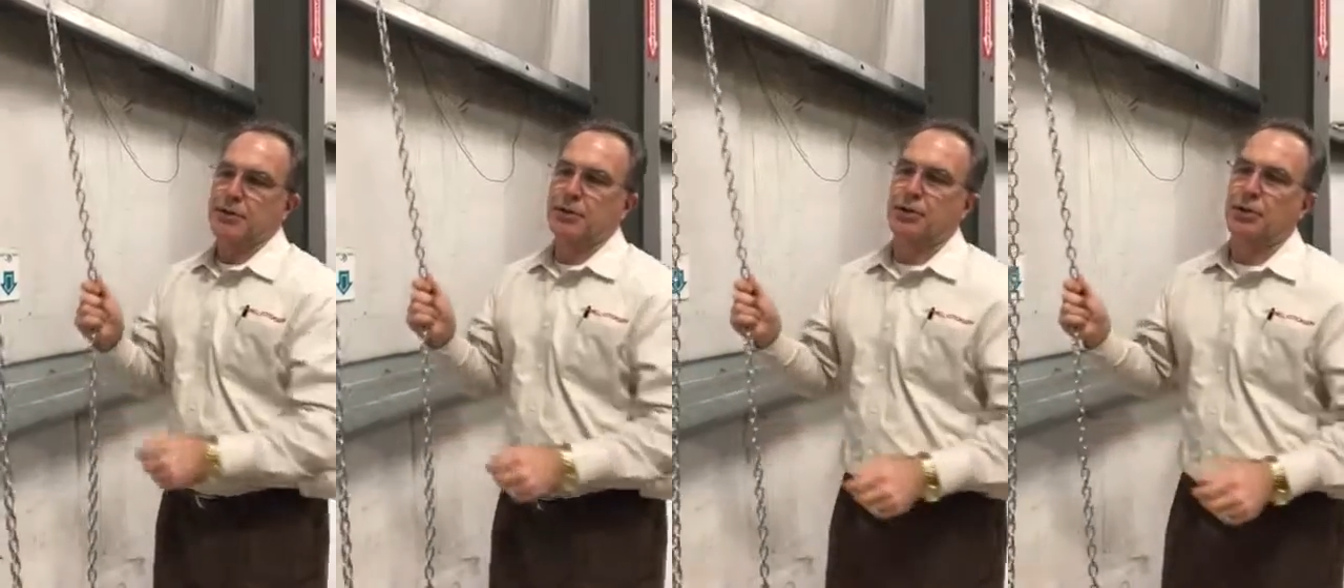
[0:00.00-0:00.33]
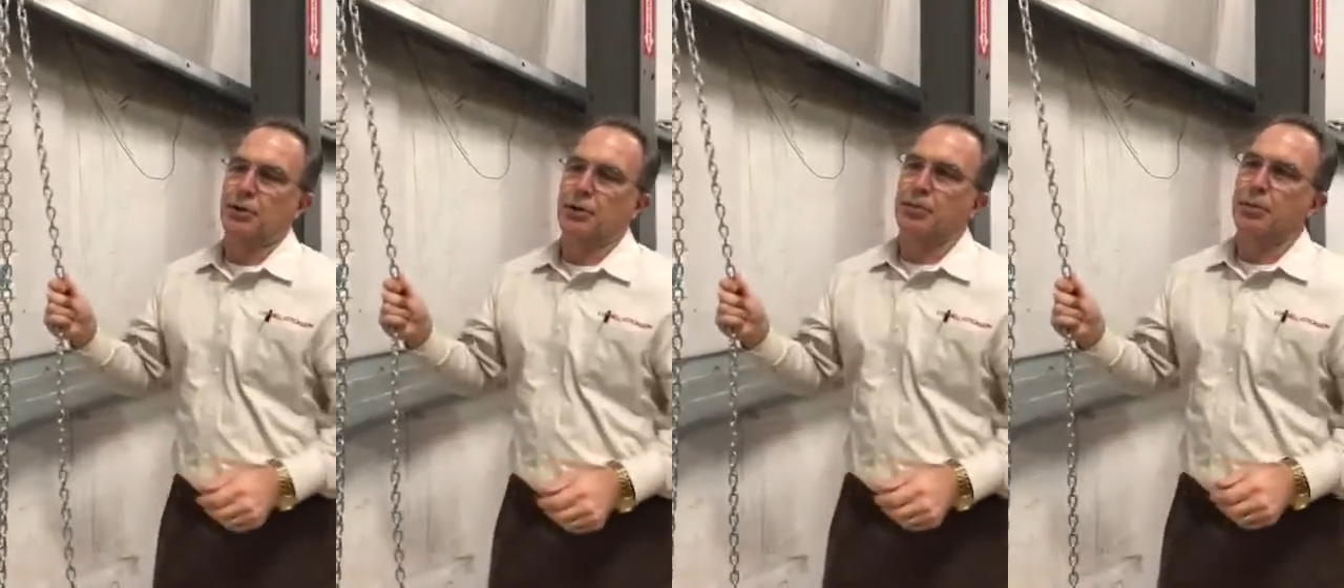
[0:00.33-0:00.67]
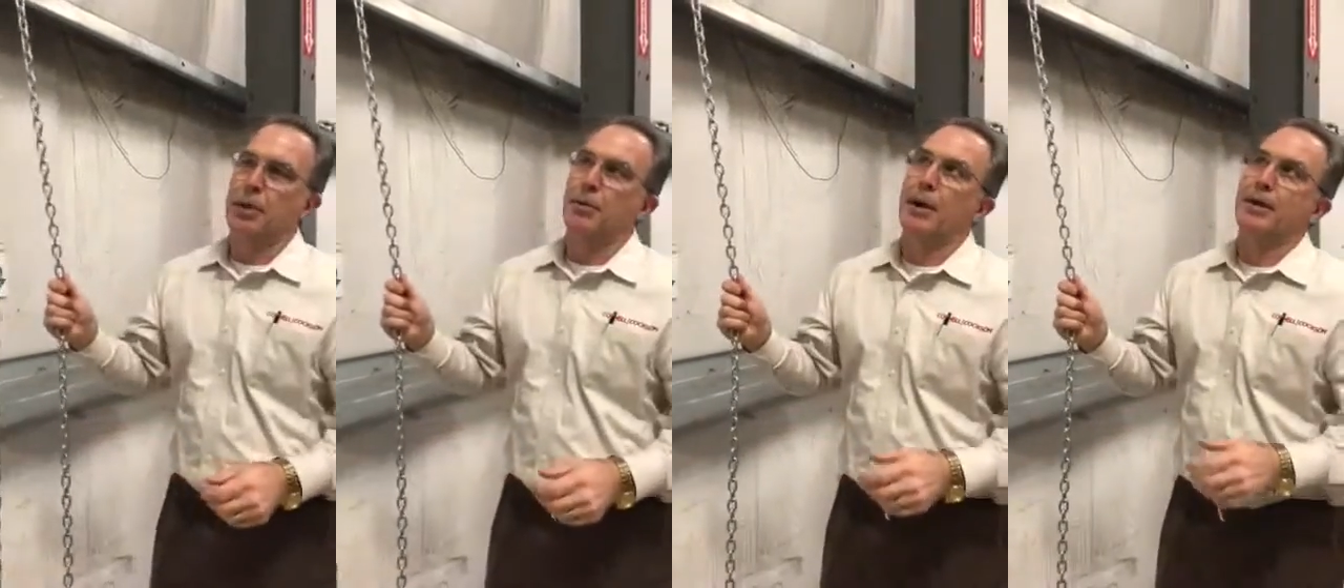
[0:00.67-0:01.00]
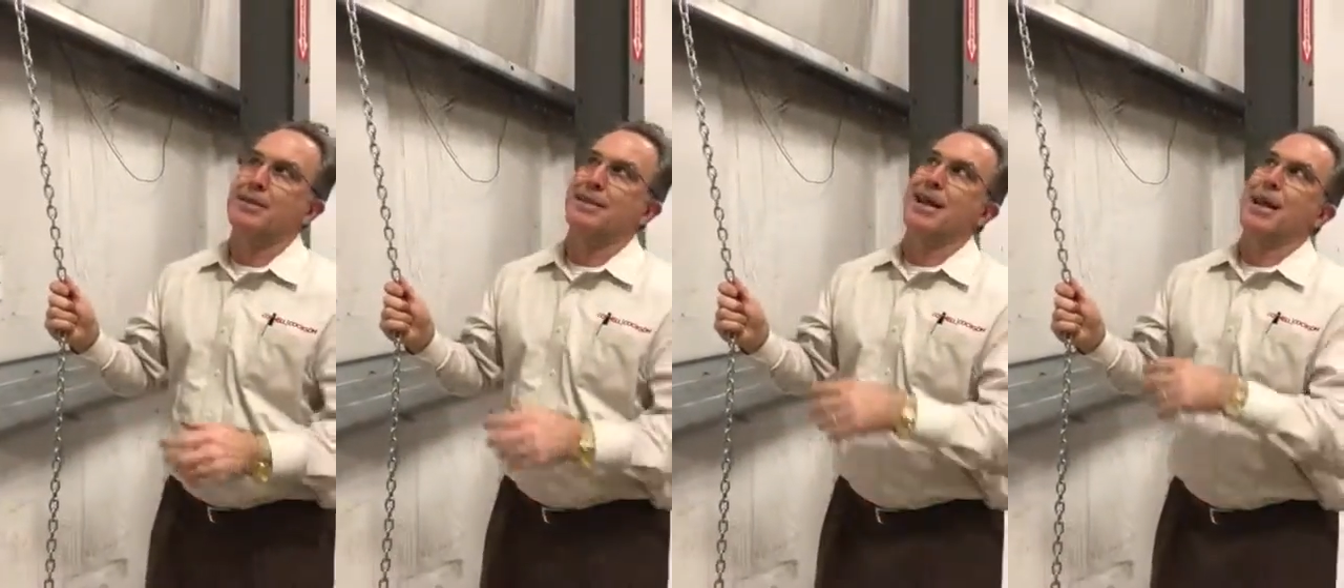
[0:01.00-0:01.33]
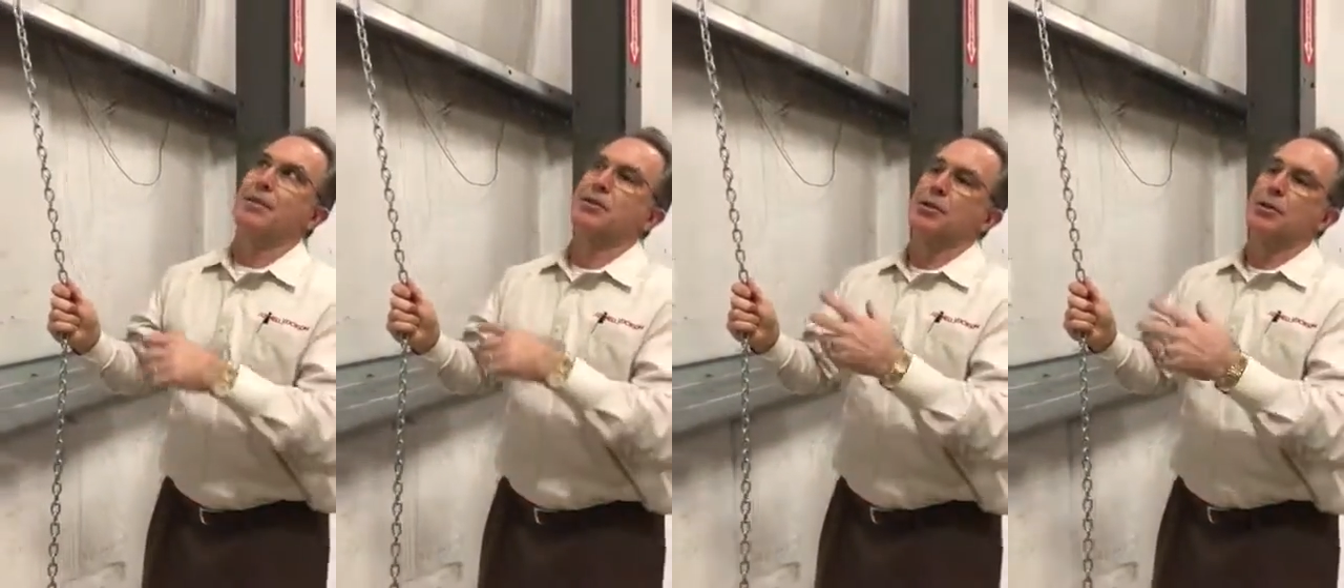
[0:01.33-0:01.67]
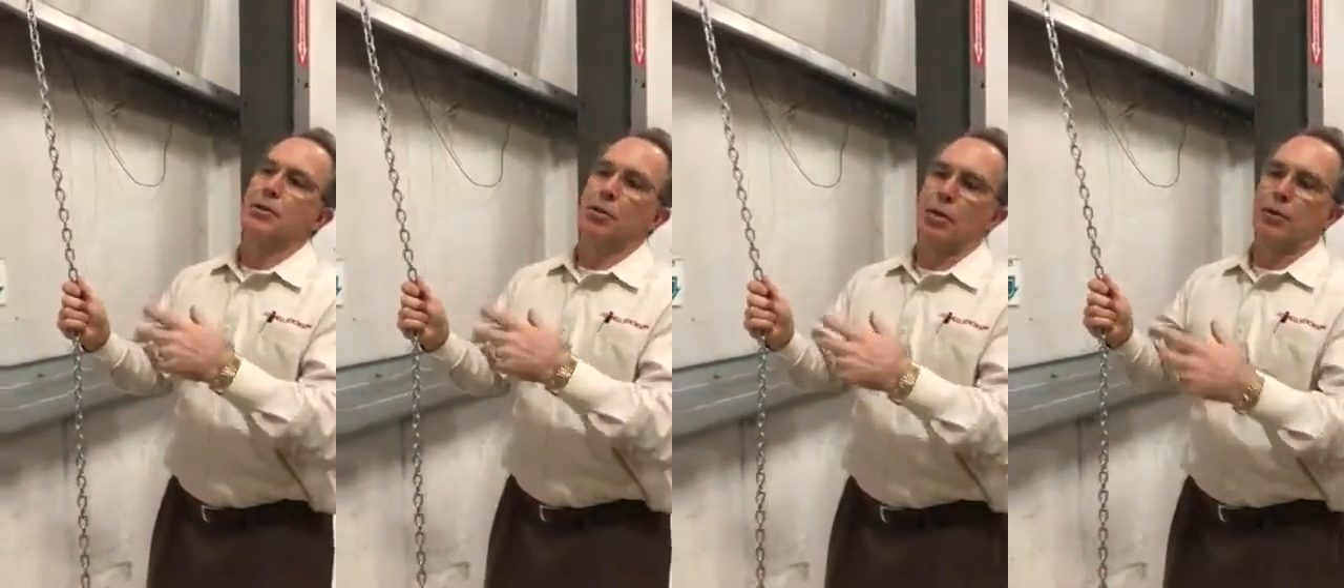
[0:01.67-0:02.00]
to minimize the damage to
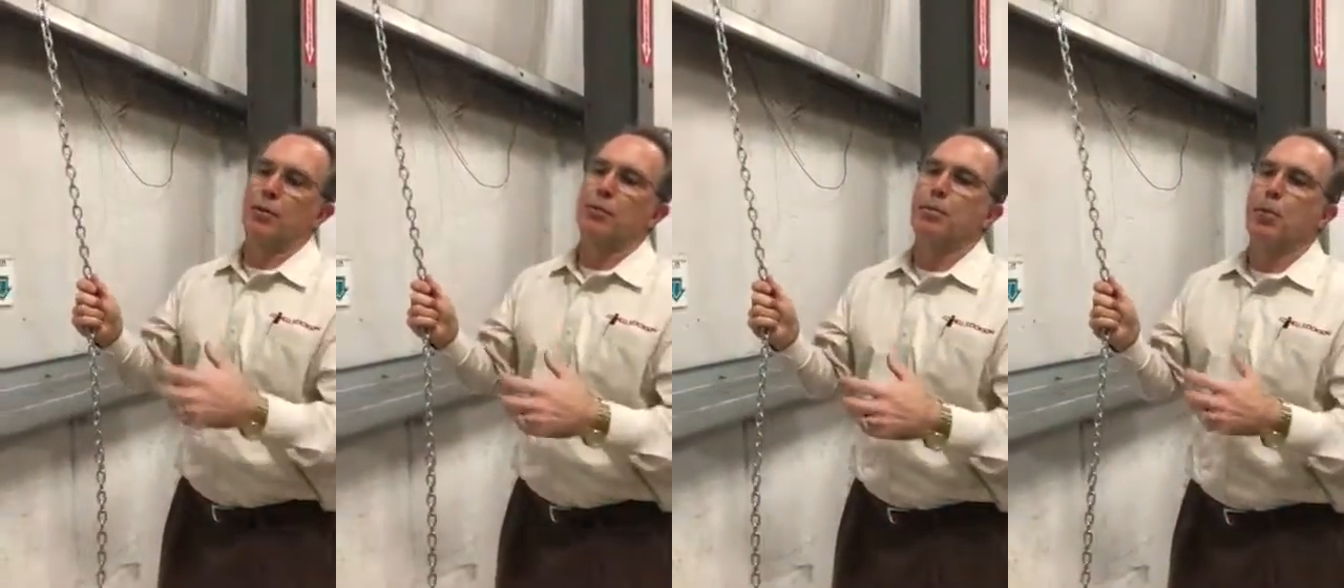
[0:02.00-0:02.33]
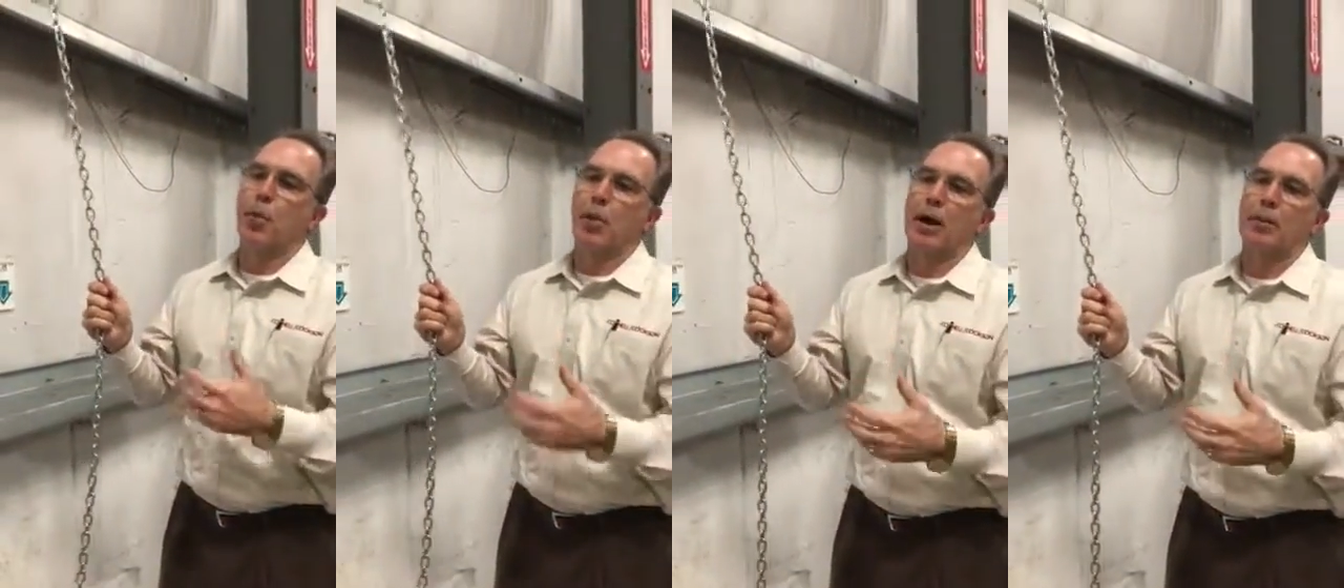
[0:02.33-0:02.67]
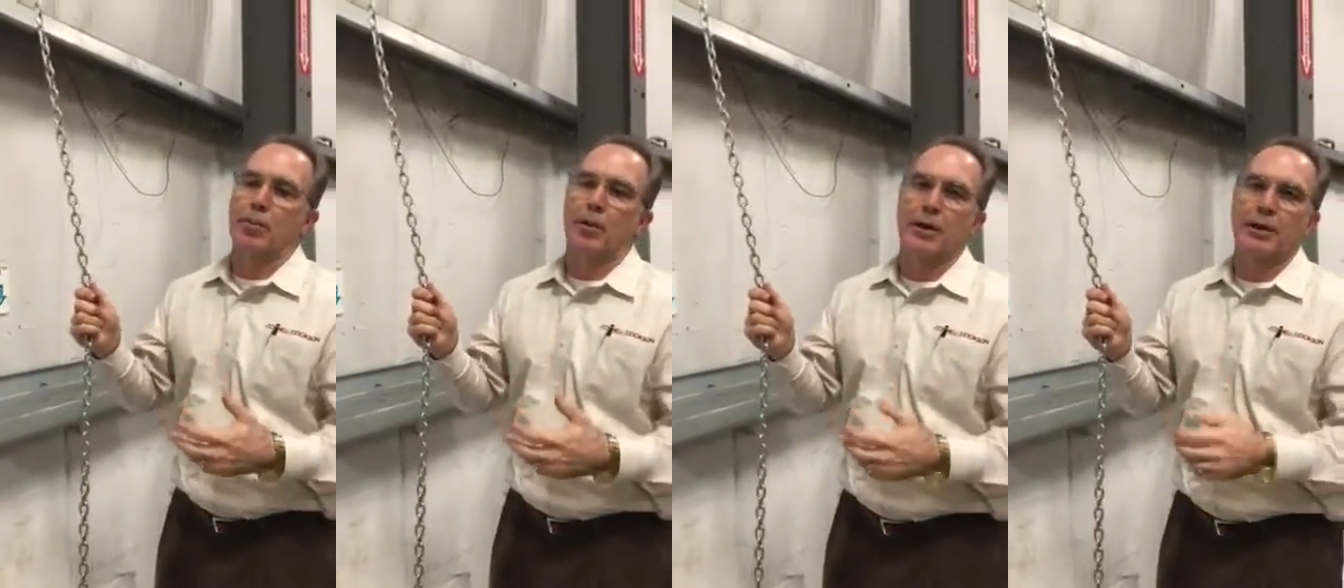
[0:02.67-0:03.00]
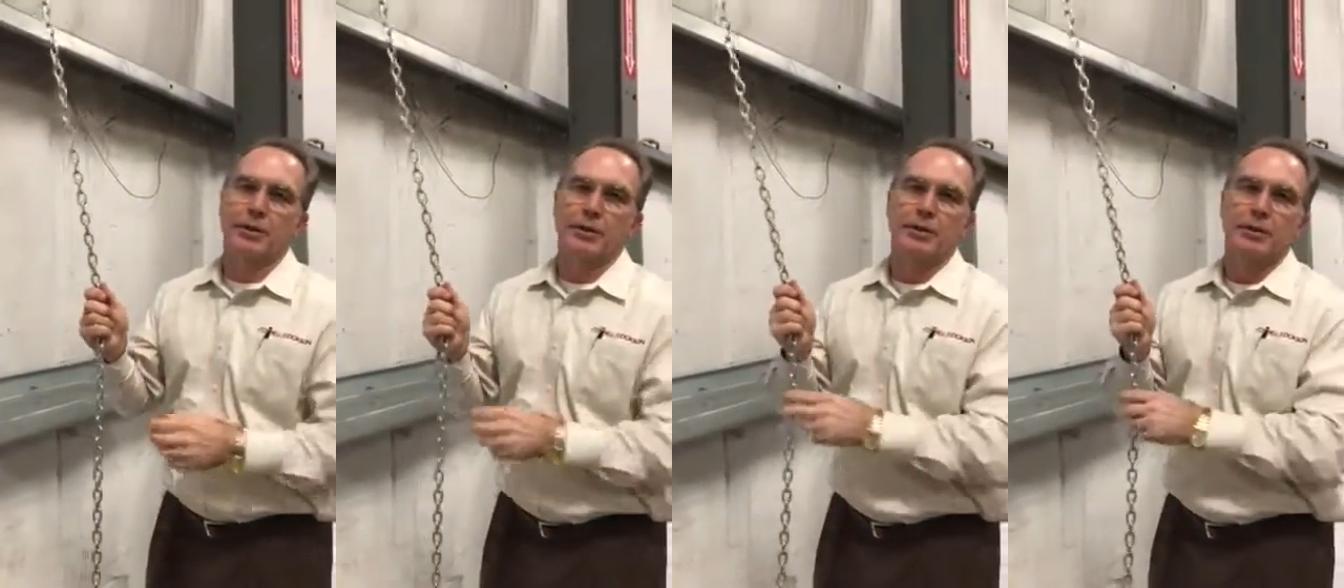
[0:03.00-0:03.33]
the door through poor operation.